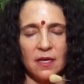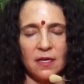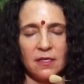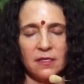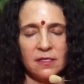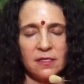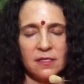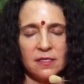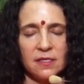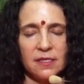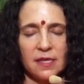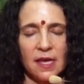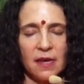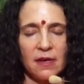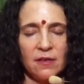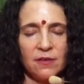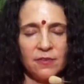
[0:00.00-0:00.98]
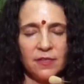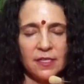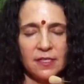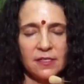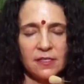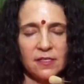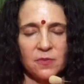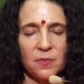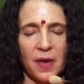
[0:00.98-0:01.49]
instead of
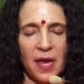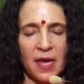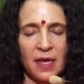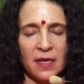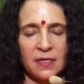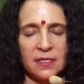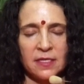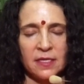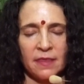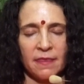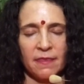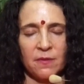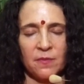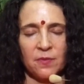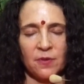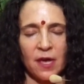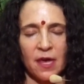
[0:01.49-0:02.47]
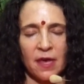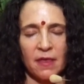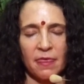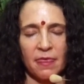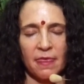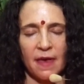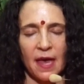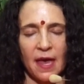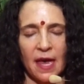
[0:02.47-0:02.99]
expanding the
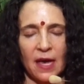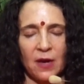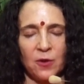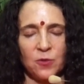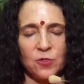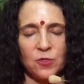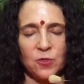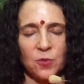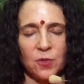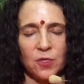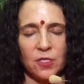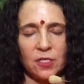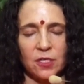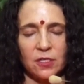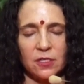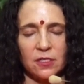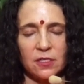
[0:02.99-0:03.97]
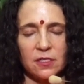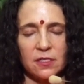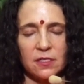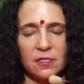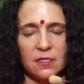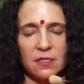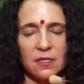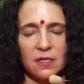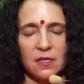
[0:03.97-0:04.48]
breath
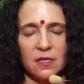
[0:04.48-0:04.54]
outwards,